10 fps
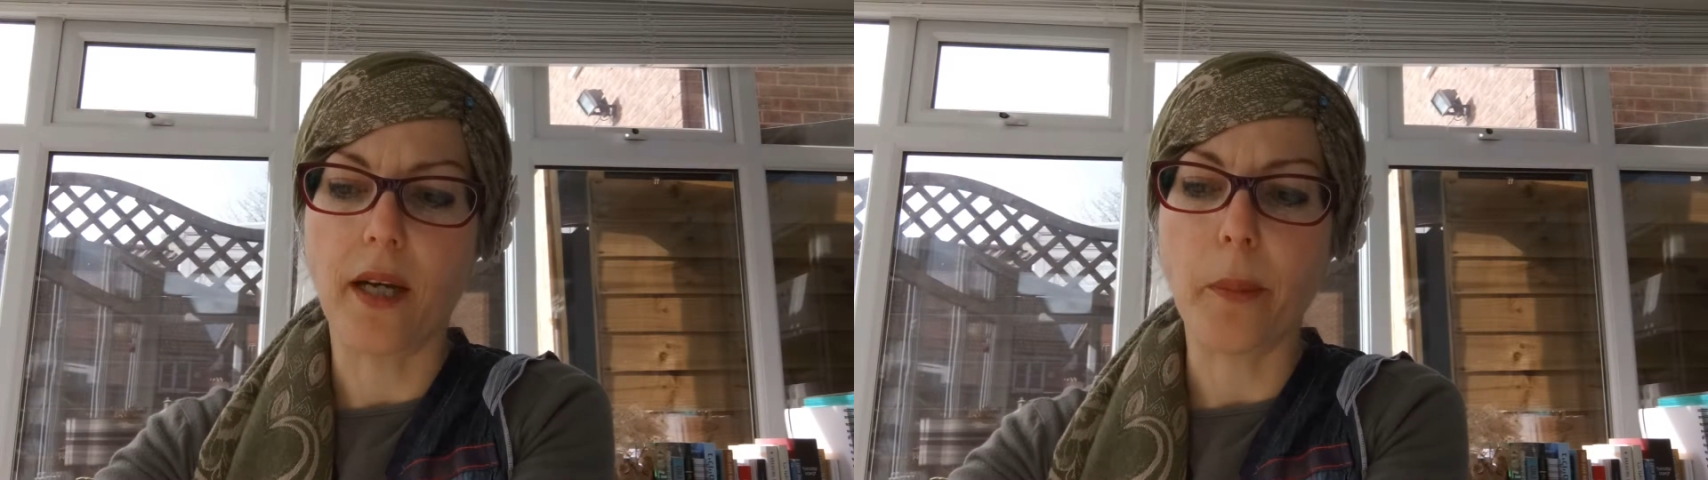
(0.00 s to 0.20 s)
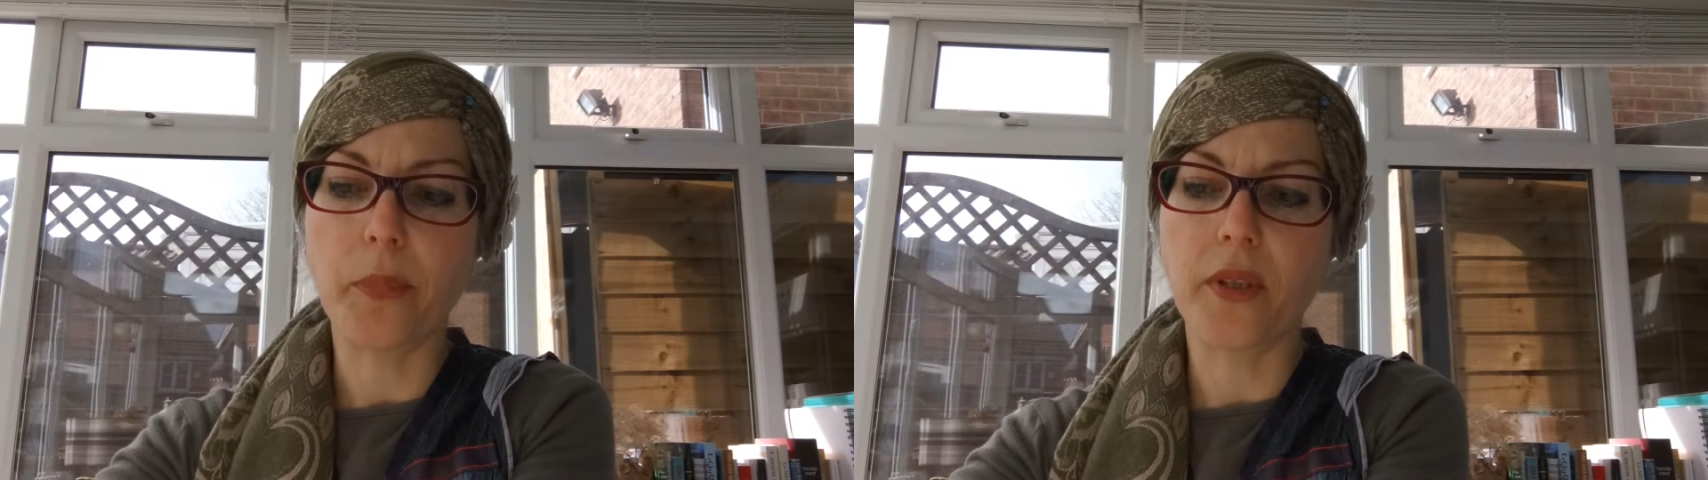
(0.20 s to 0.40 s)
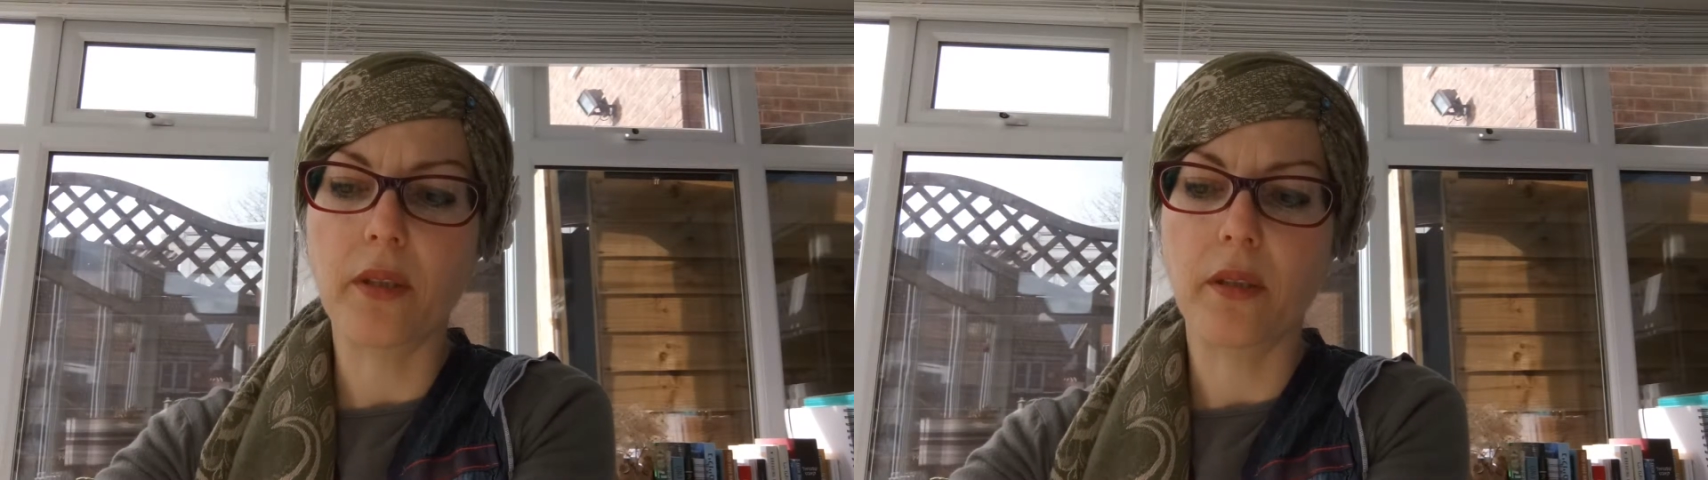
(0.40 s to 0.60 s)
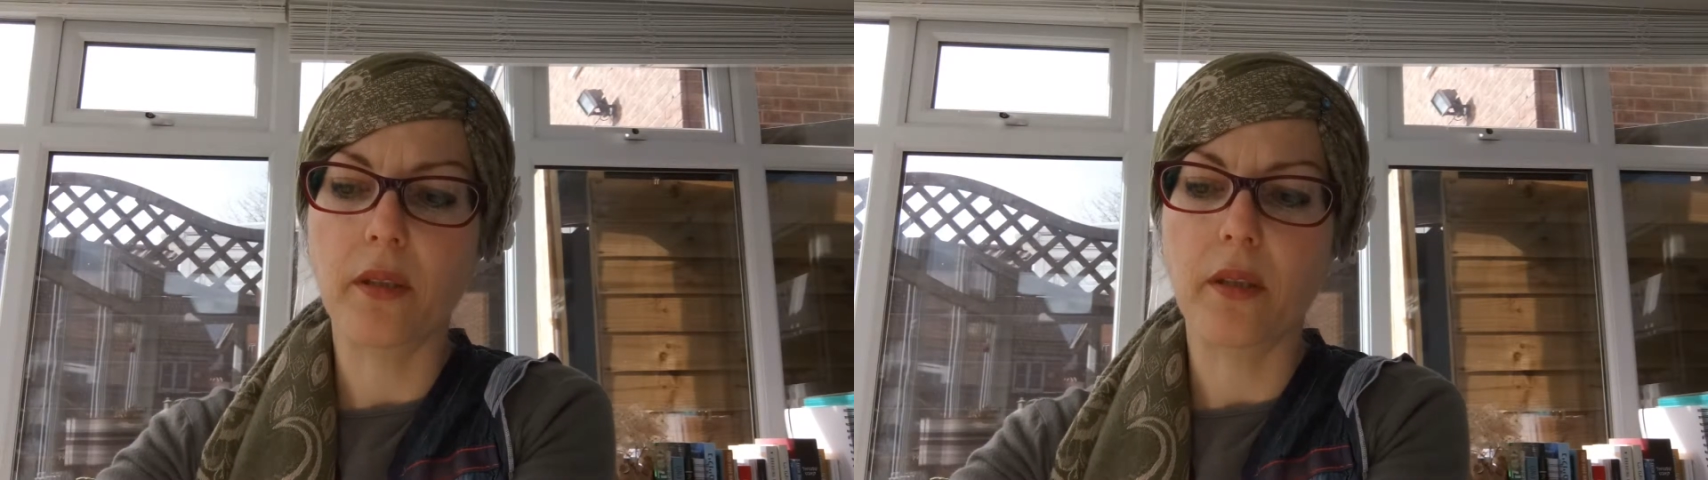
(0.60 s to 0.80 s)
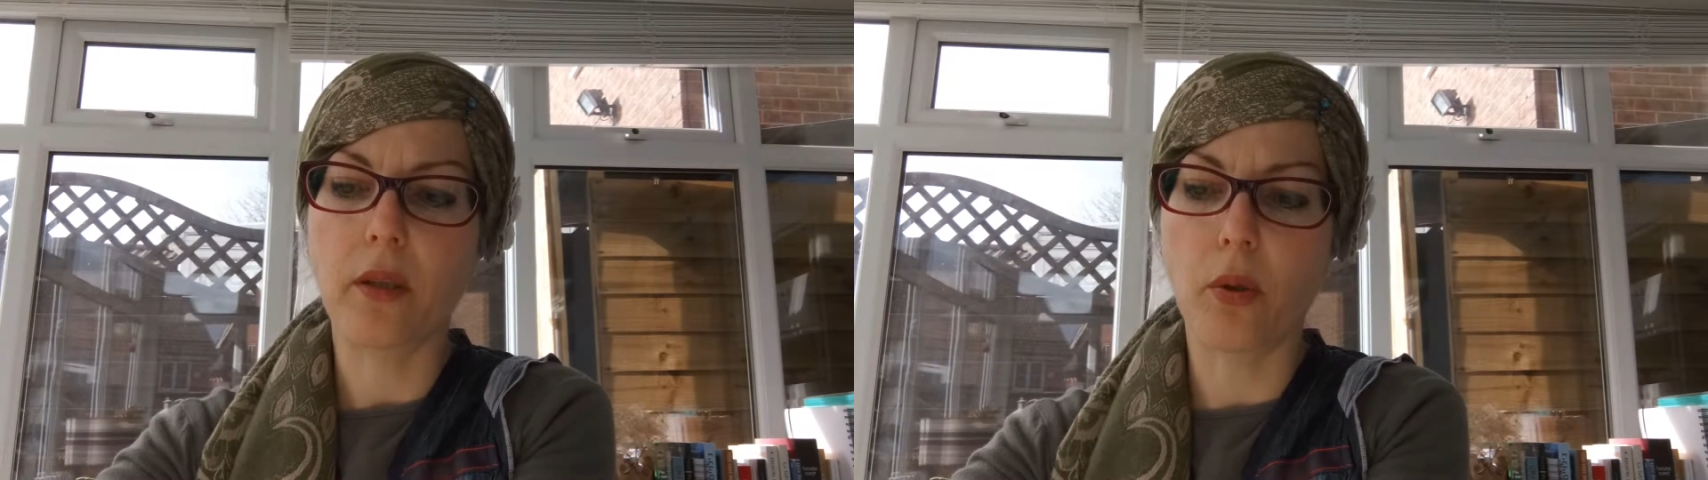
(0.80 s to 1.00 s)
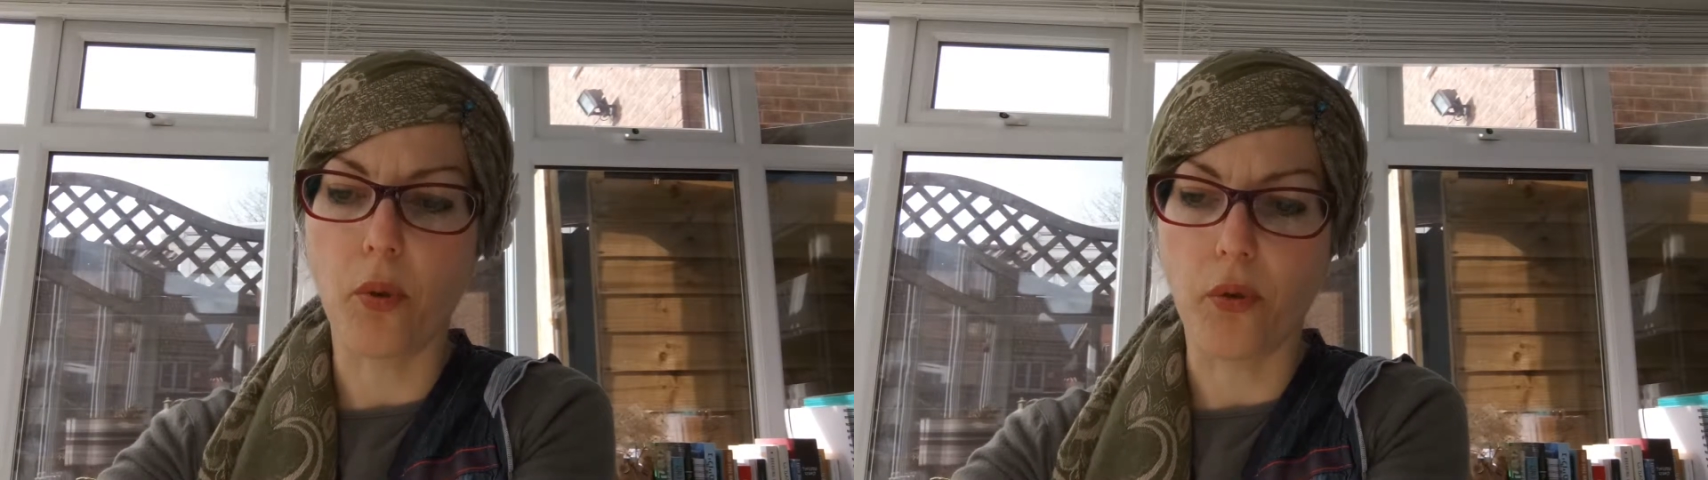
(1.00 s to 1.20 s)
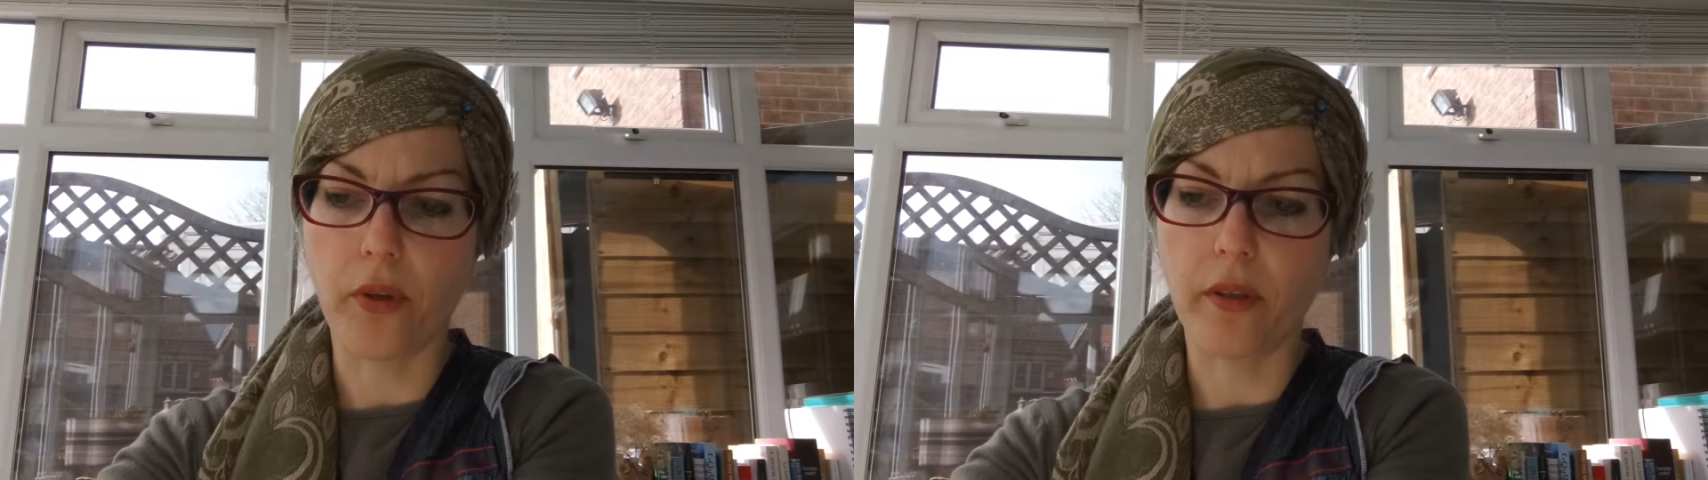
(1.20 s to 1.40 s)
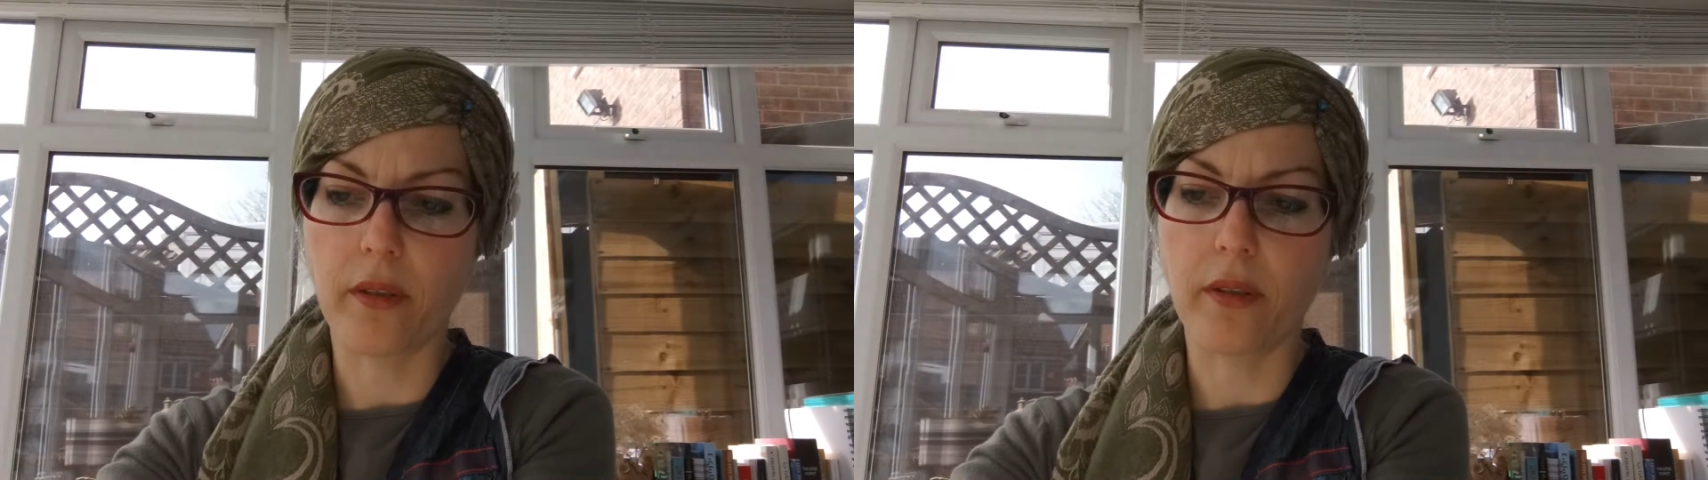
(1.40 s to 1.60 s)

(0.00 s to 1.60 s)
damped cloth.